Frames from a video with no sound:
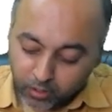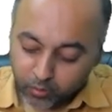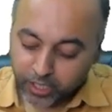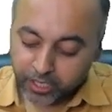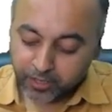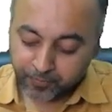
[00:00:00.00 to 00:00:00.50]

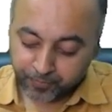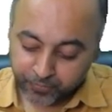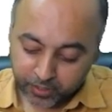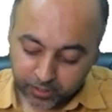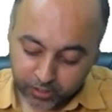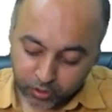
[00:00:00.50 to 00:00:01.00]
Okay,
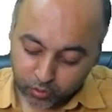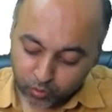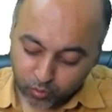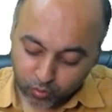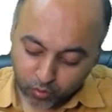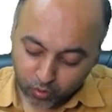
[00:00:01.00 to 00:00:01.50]

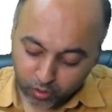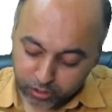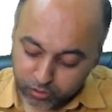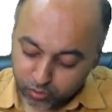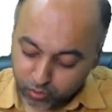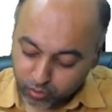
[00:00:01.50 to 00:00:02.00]
you
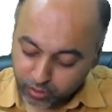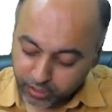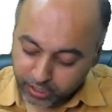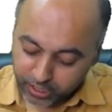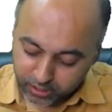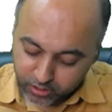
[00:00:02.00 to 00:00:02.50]
also
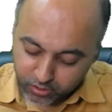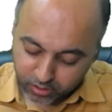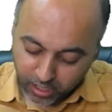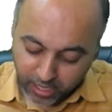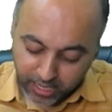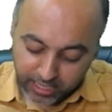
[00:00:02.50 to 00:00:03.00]
get
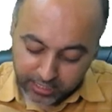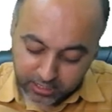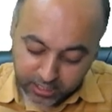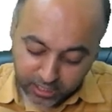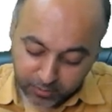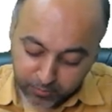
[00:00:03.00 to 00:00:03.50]

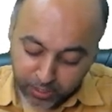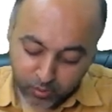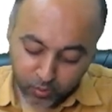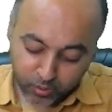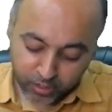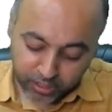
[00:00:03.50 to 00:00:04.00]
asked
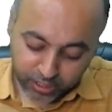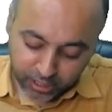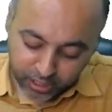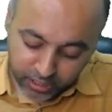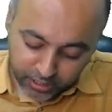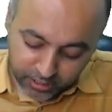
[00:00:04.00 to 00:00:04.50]
about
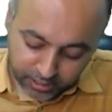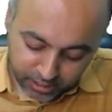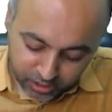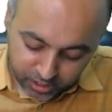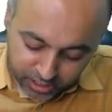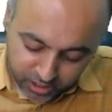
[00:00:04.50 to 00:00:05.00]
the
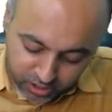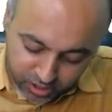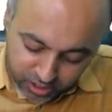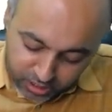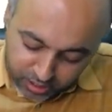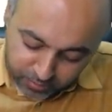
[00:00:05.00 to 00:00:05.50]

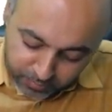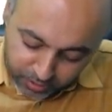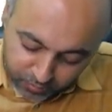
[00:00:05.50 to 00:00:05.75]
distinction